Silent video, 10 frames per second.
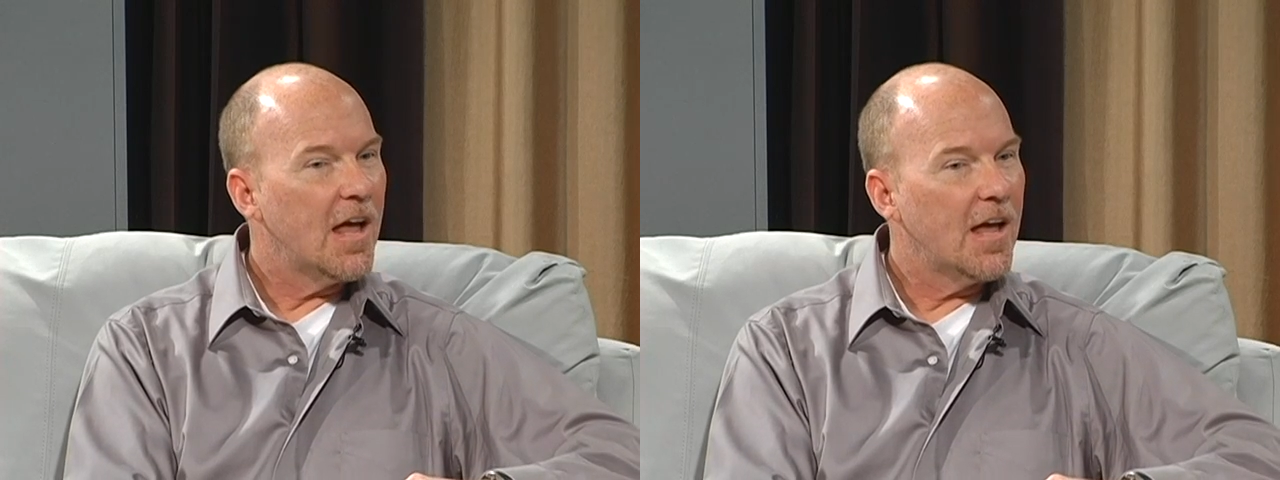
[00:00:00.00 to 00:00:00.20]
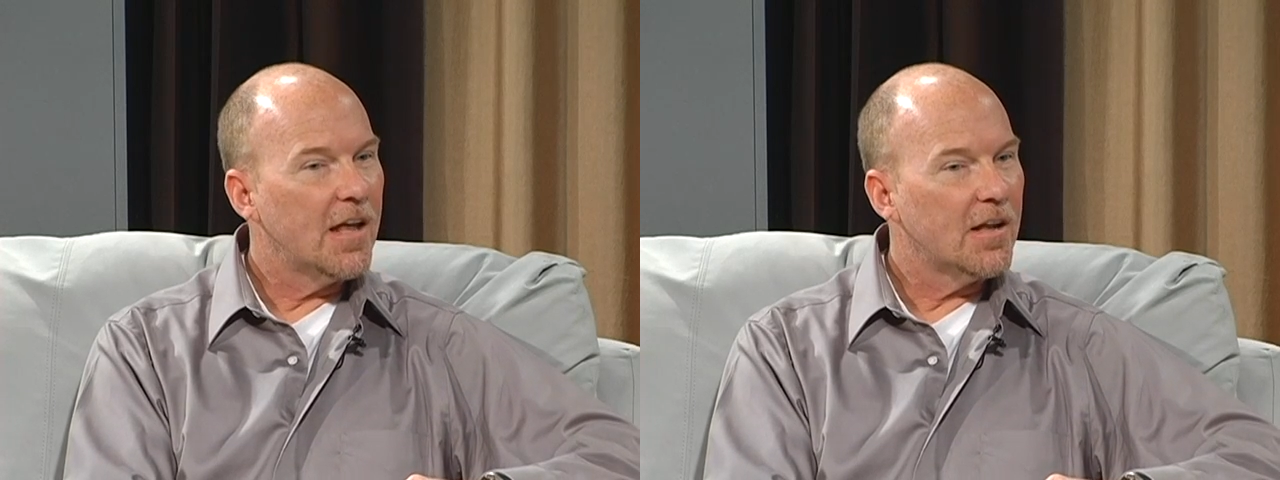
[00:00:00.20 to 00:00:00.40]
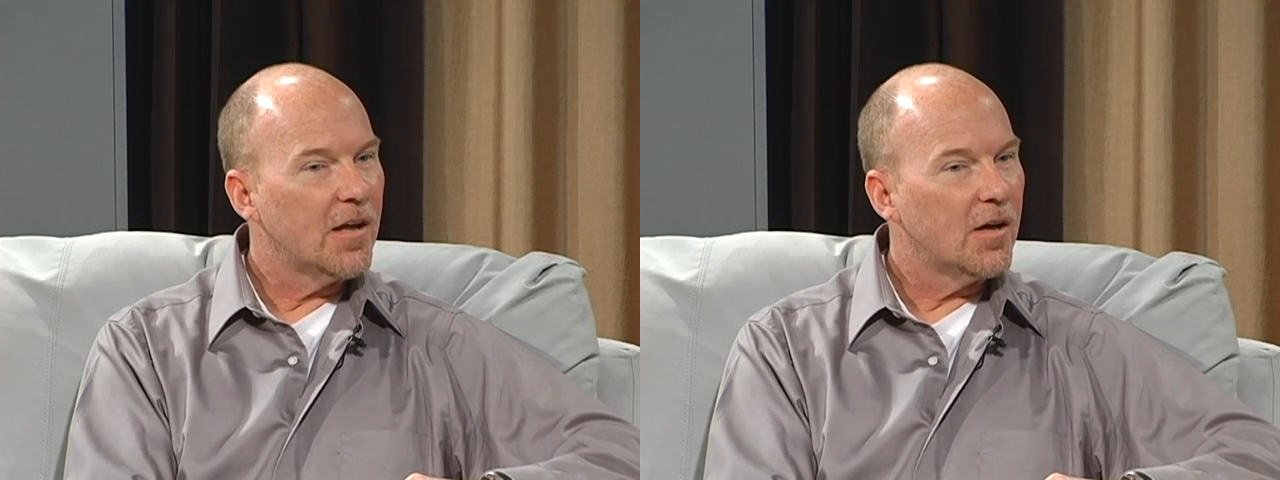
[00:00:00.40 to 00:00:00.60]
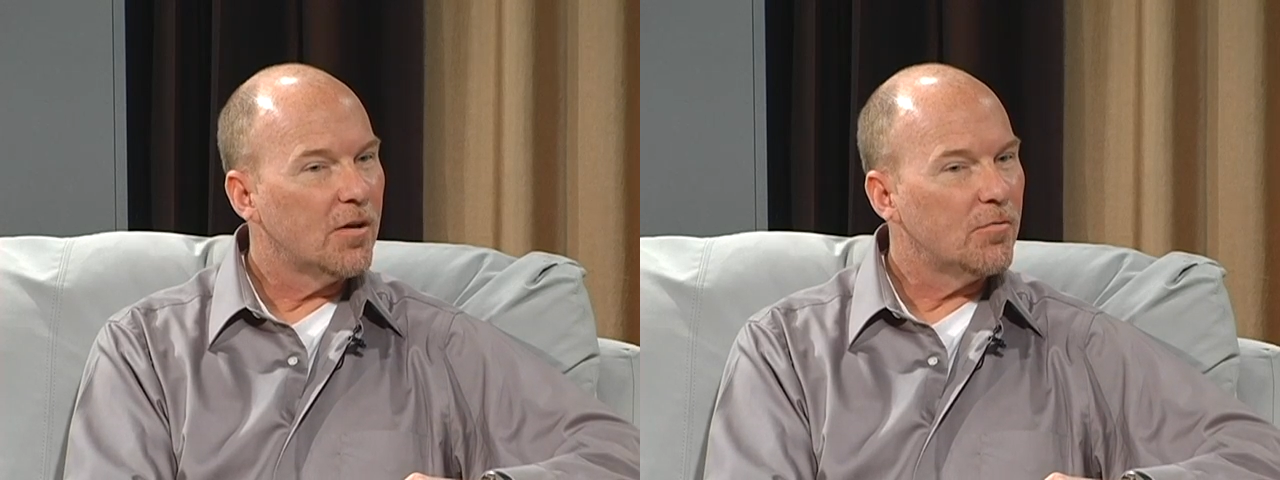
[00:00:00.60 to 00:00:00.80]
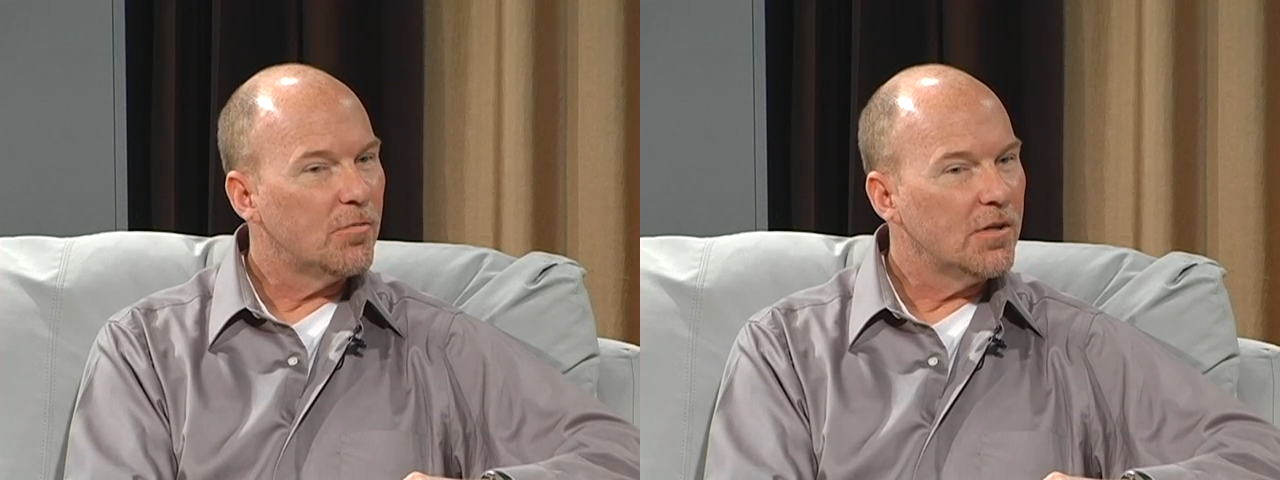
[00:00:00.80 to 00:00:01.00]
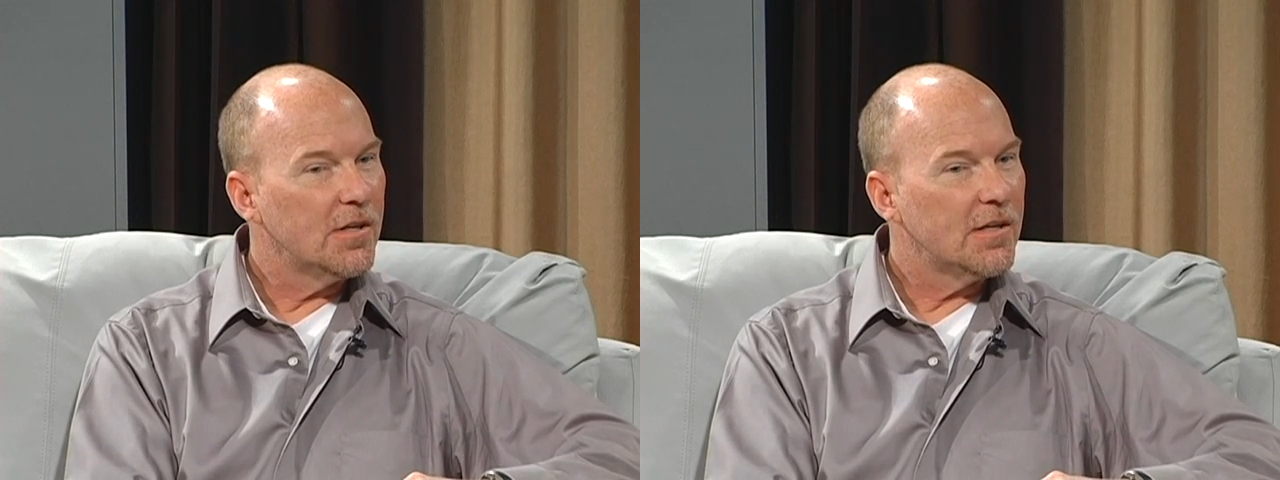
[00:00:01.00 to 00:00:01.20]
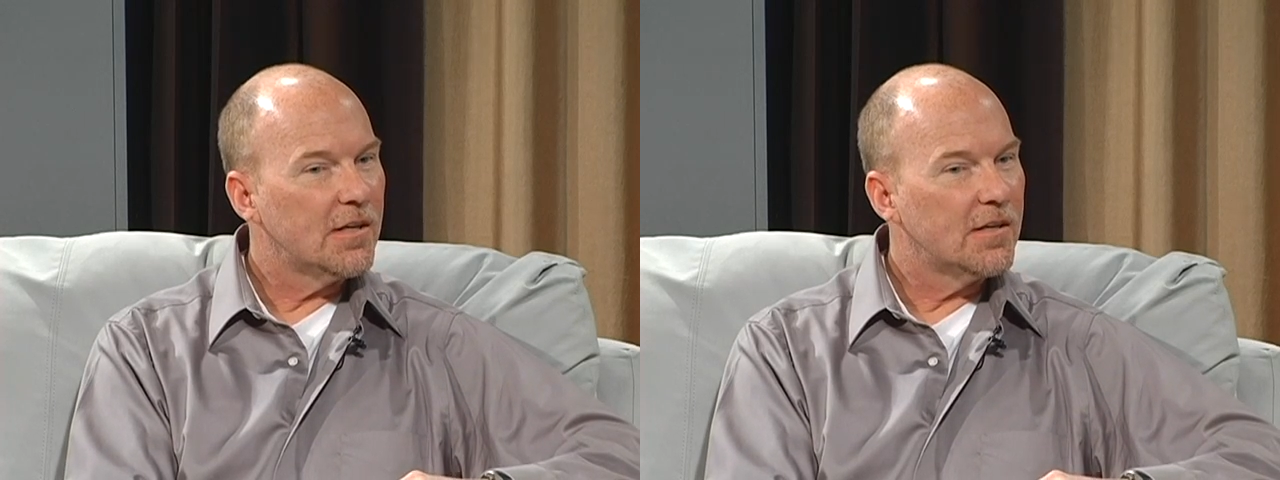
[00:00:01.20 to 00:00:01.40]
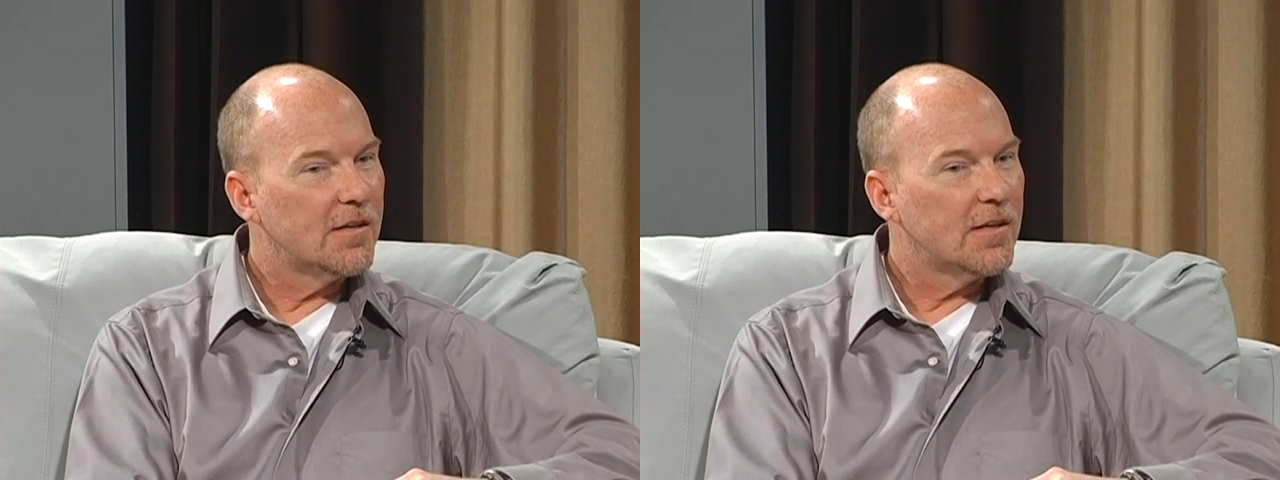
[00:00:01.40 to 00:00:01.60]
and really
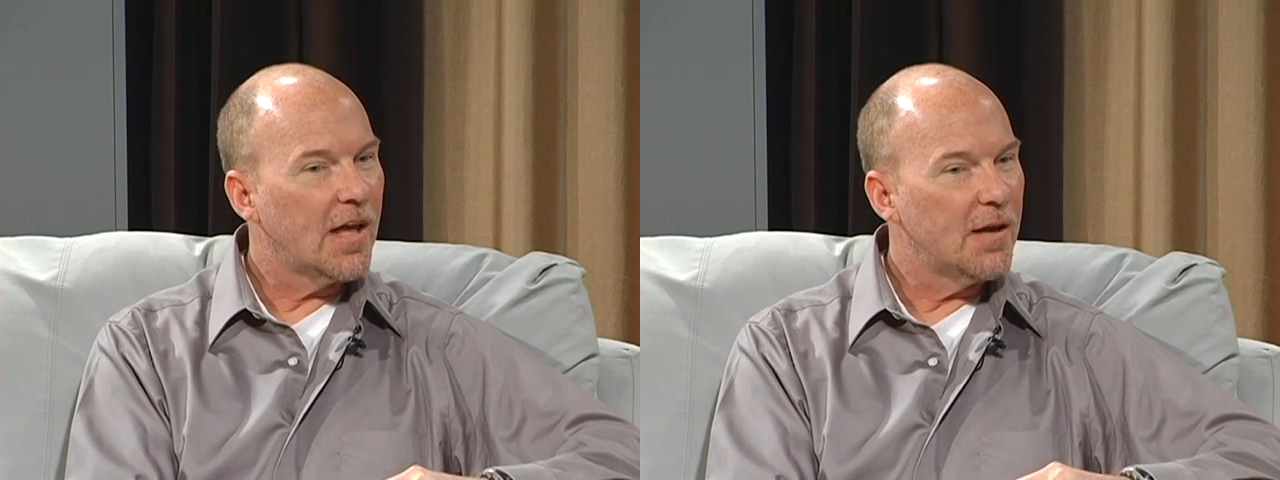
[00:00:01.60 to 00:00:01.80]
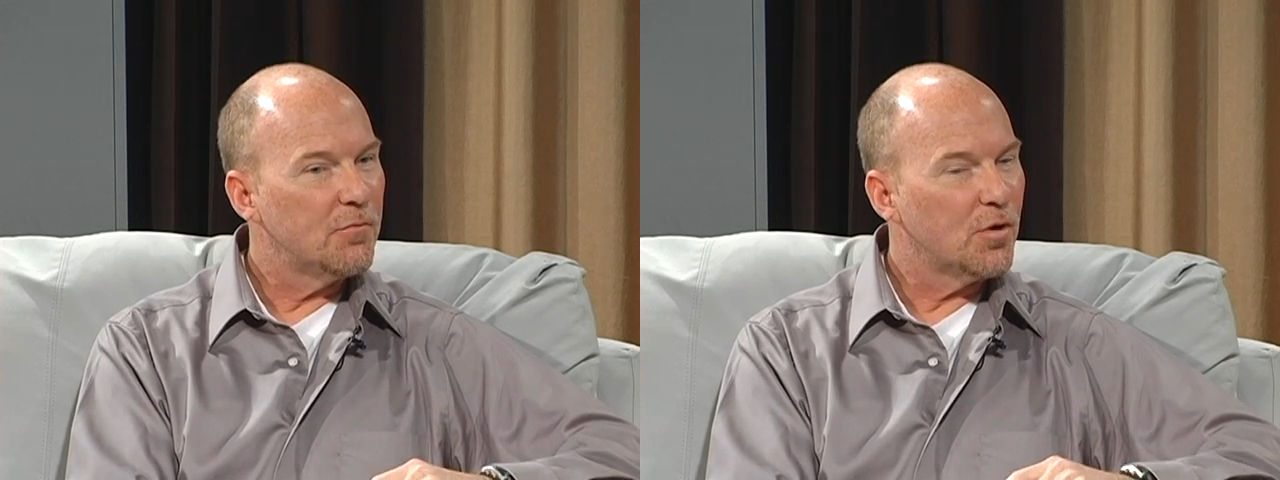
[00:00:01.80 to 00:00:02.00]
came